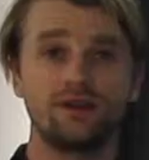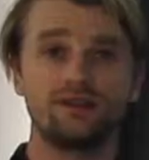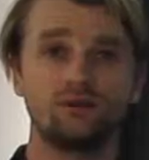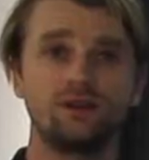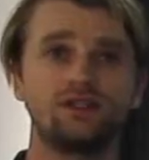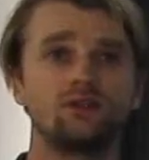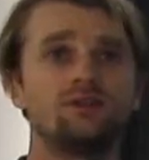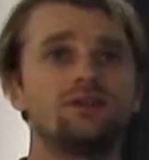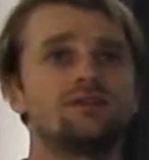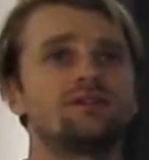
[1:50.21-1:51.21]
The reason we
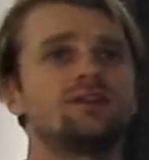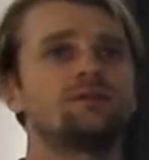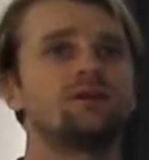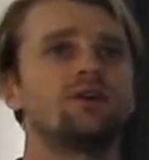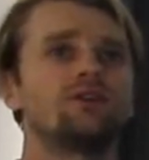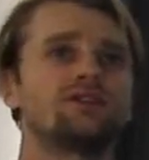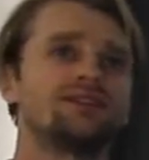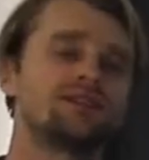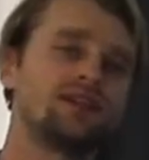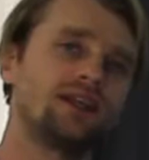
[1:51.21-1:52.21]
do this is
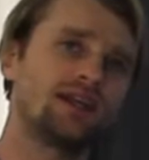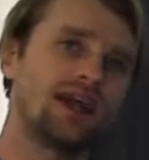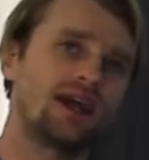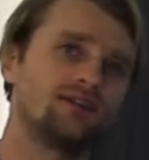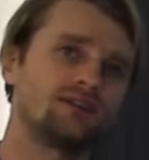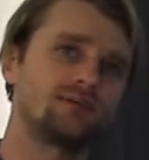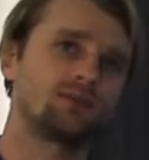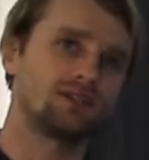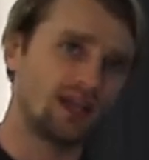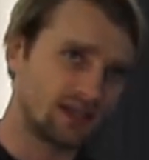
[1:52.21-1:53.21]
because the silicon
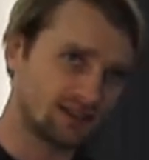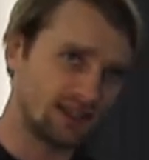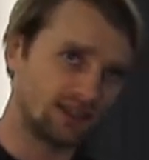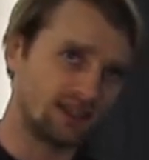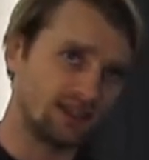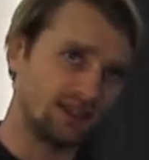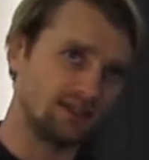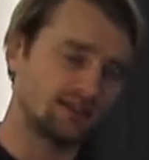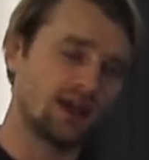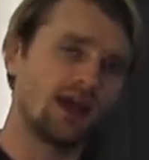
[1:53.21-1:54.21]
housing protects the L E
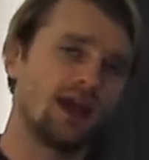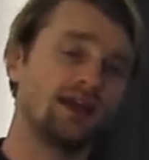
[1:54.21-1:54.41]
Ds